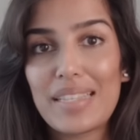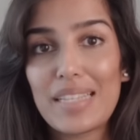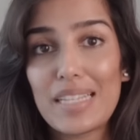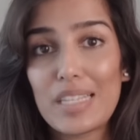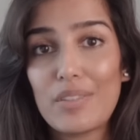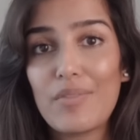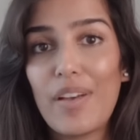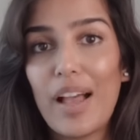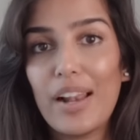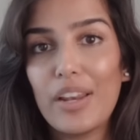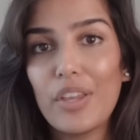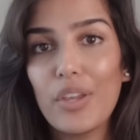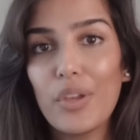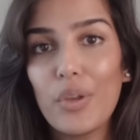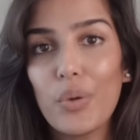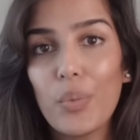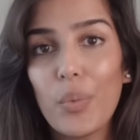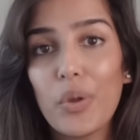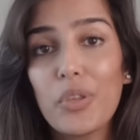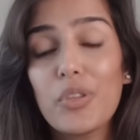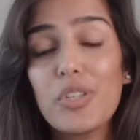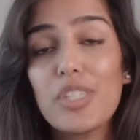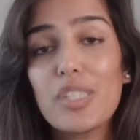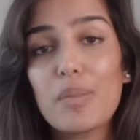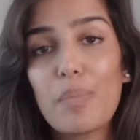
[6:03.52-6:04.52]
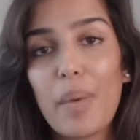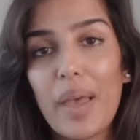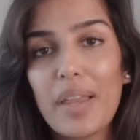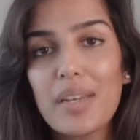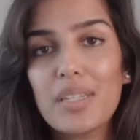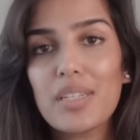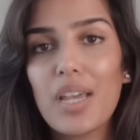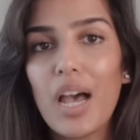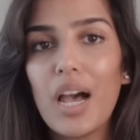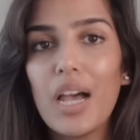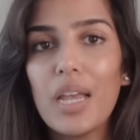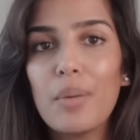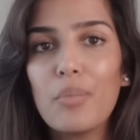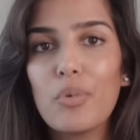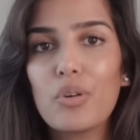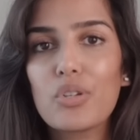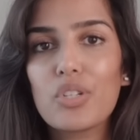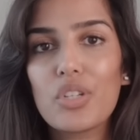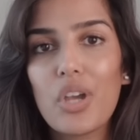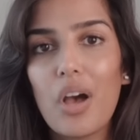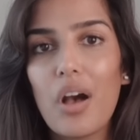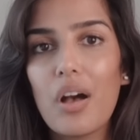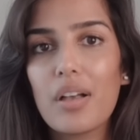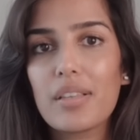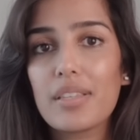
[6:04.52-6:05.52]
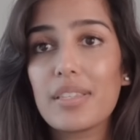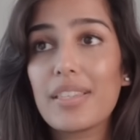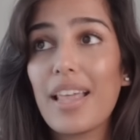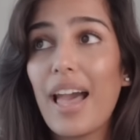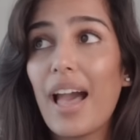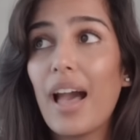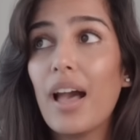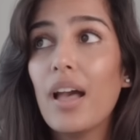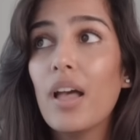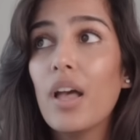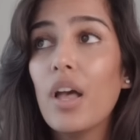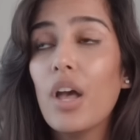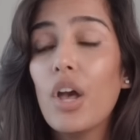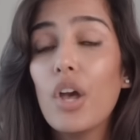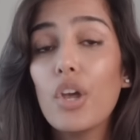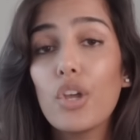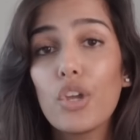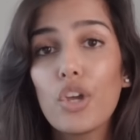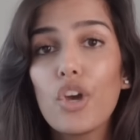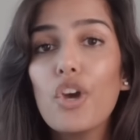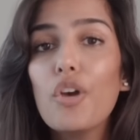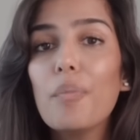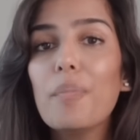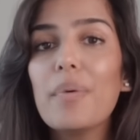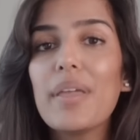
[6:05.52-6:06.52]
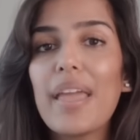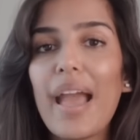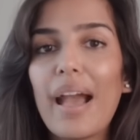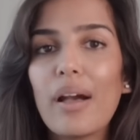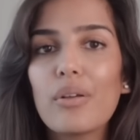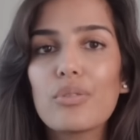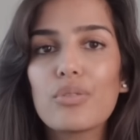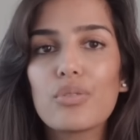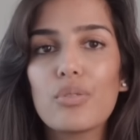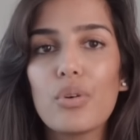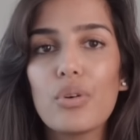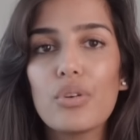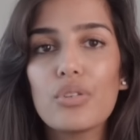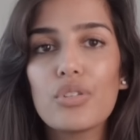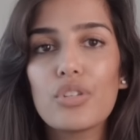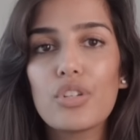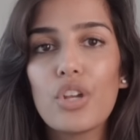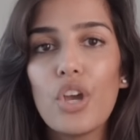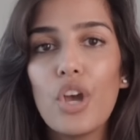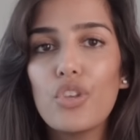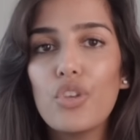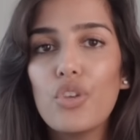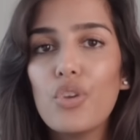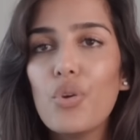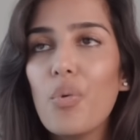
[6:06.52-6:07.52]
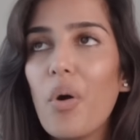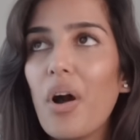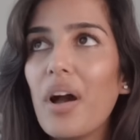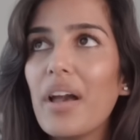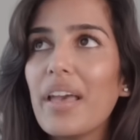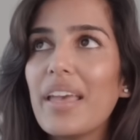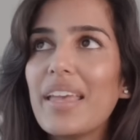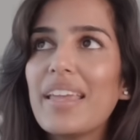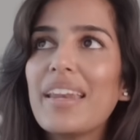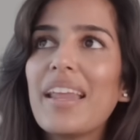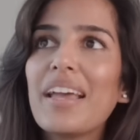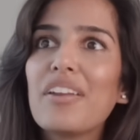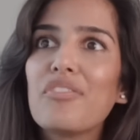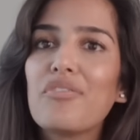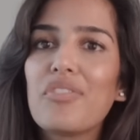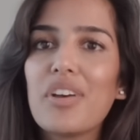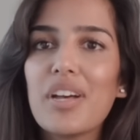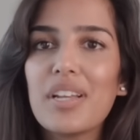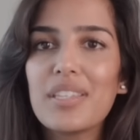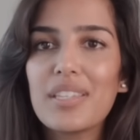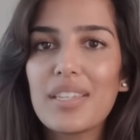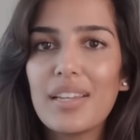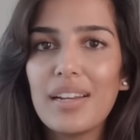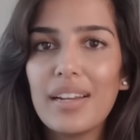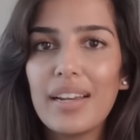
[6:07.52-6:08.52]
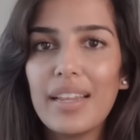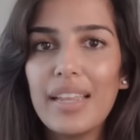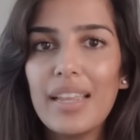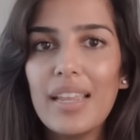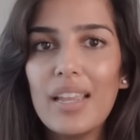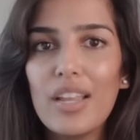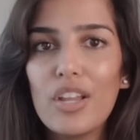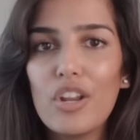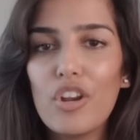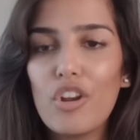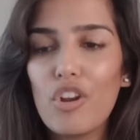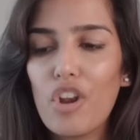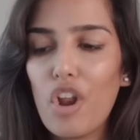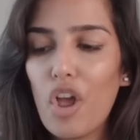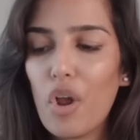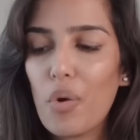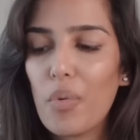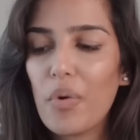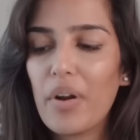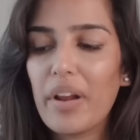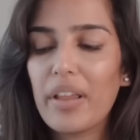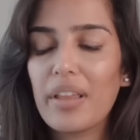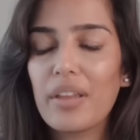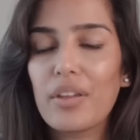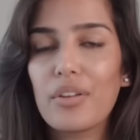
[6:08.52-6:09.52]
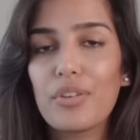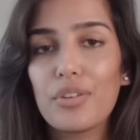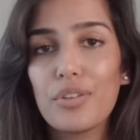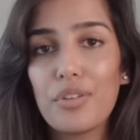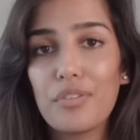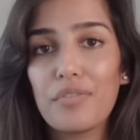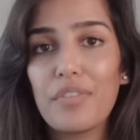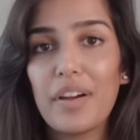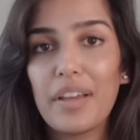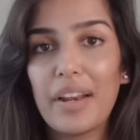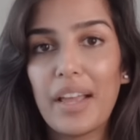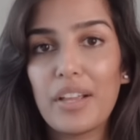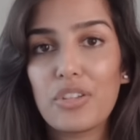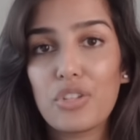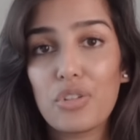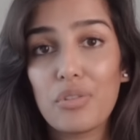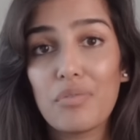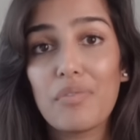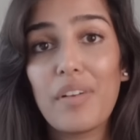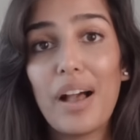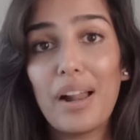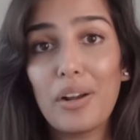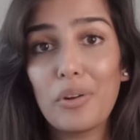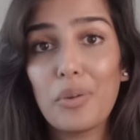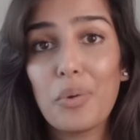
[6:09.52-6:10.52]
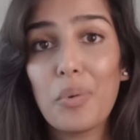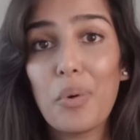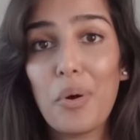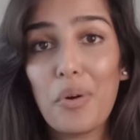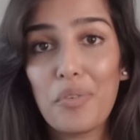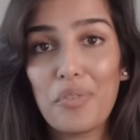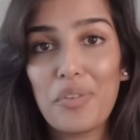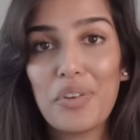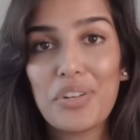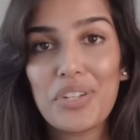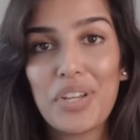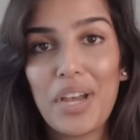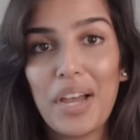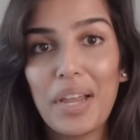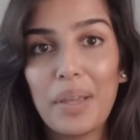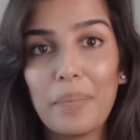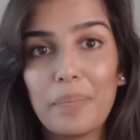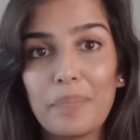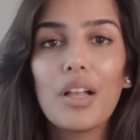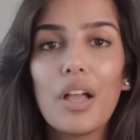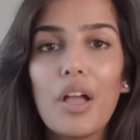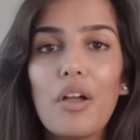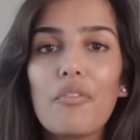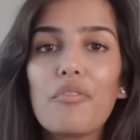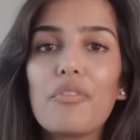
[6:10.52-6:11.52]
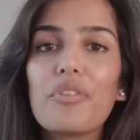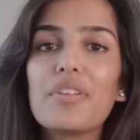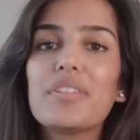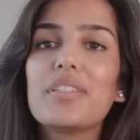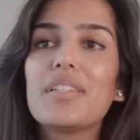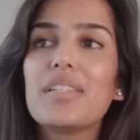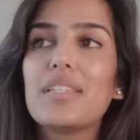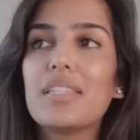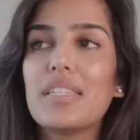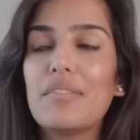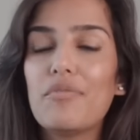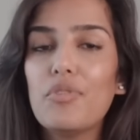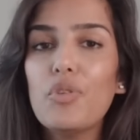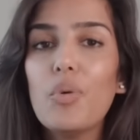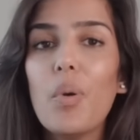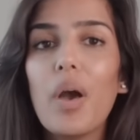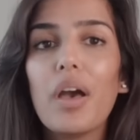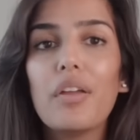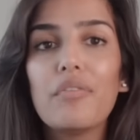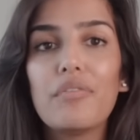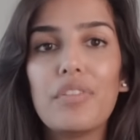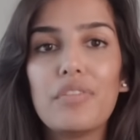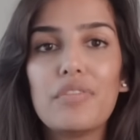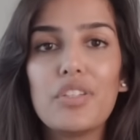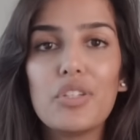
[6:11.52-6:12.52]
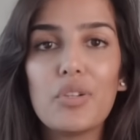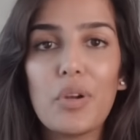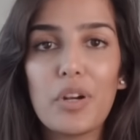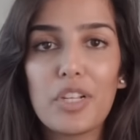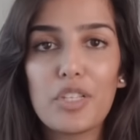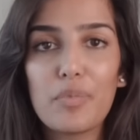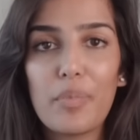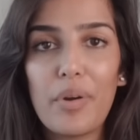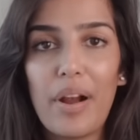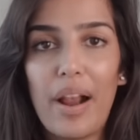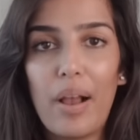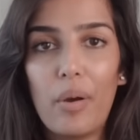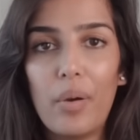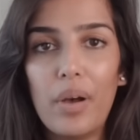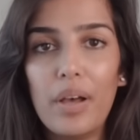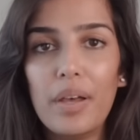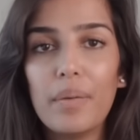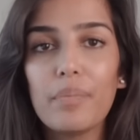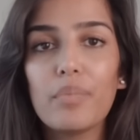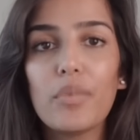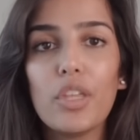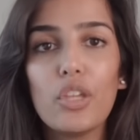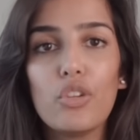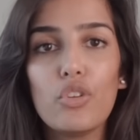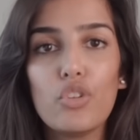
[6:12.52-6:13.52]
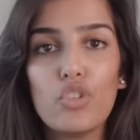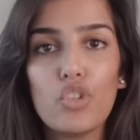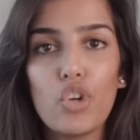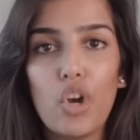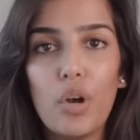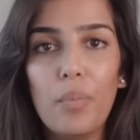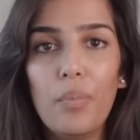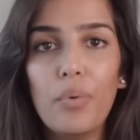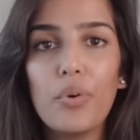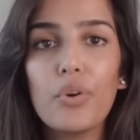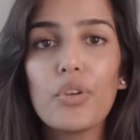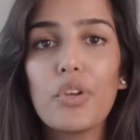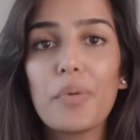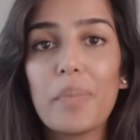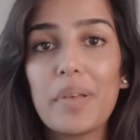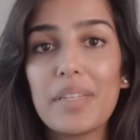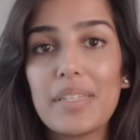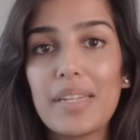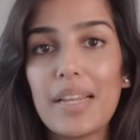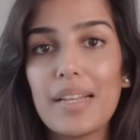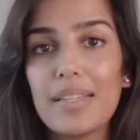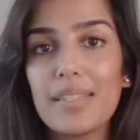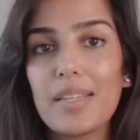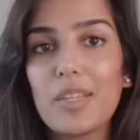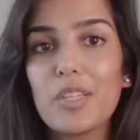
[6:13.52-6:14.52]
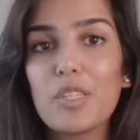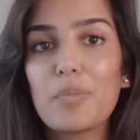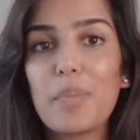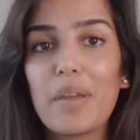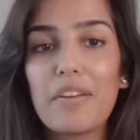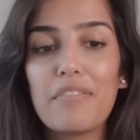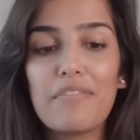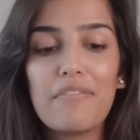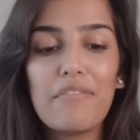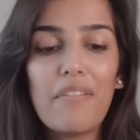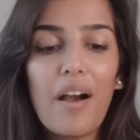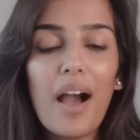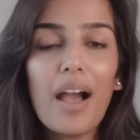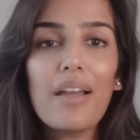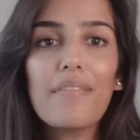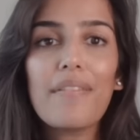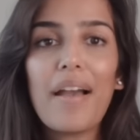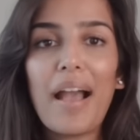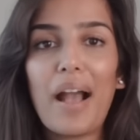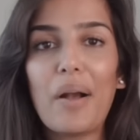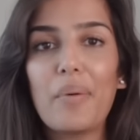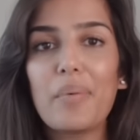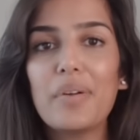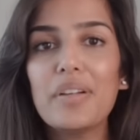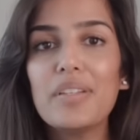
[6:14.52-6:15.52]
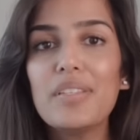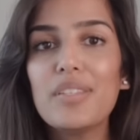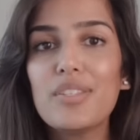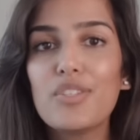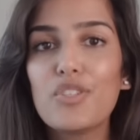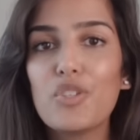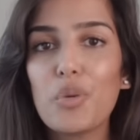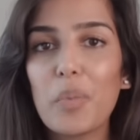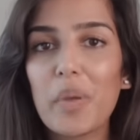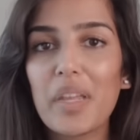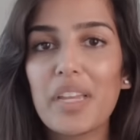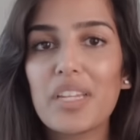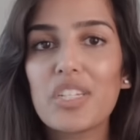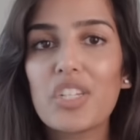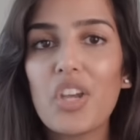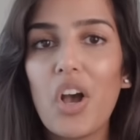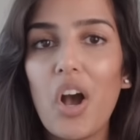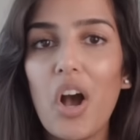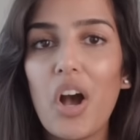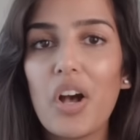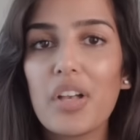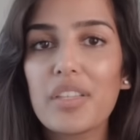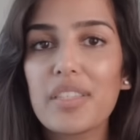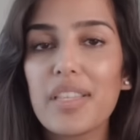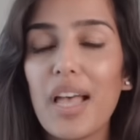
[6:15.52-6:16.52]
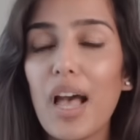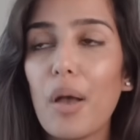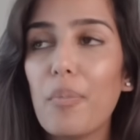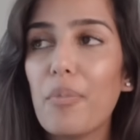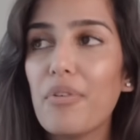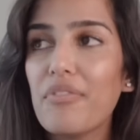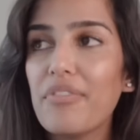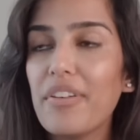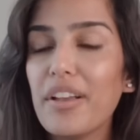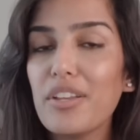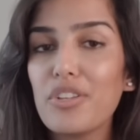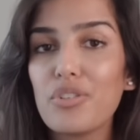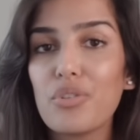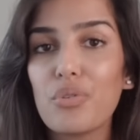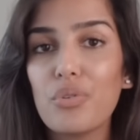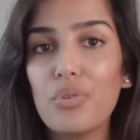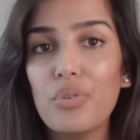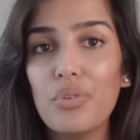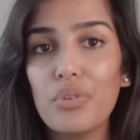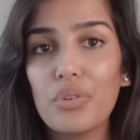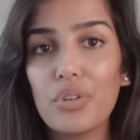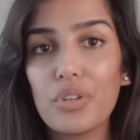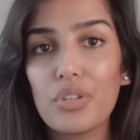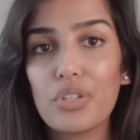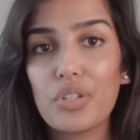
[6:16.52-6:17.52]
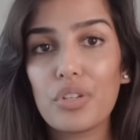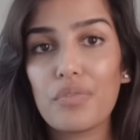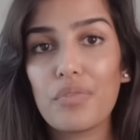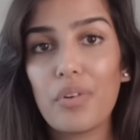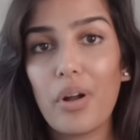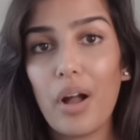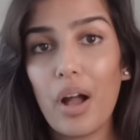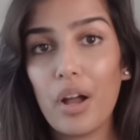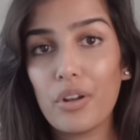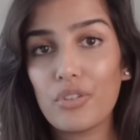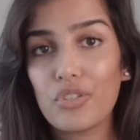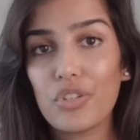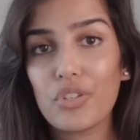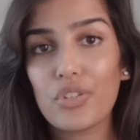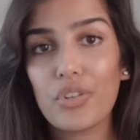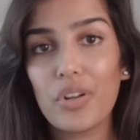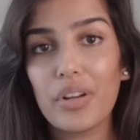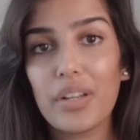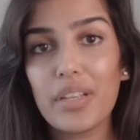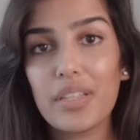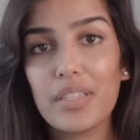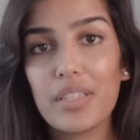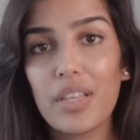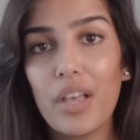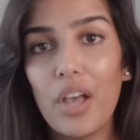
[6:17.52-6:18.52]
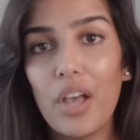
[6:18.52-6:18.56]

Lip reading: this value. When you spend time on tasks that could be outsourced, you are inadvertently lowering your financial value of your time. For instance, if you earn $50 per hour in your job or your business and you spend 5 hours doing a task that a professional could do for $100,